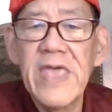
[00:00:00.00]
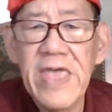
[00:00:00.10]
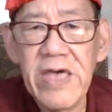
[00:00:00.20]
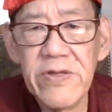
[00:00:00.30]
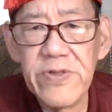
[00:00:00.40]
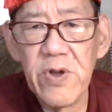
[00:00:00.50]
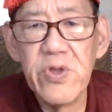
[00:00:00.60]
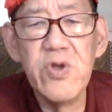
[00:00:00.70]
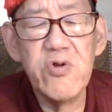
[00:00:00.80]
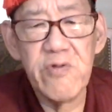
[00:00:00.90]
Hell no.
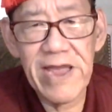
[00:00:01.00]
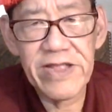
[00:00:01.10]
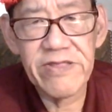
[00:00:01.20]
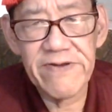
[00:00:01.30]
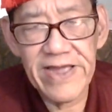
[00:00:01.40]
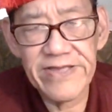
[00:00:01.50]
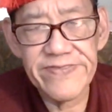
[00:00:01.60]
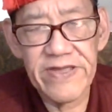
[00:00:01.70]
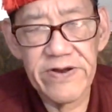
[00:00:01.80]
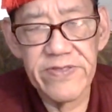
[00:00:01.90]
You drag their ass
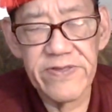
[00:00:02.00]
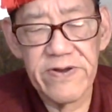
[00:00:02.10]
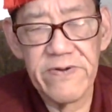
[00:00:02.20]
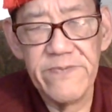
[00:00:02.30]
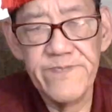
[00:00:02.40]
out of there.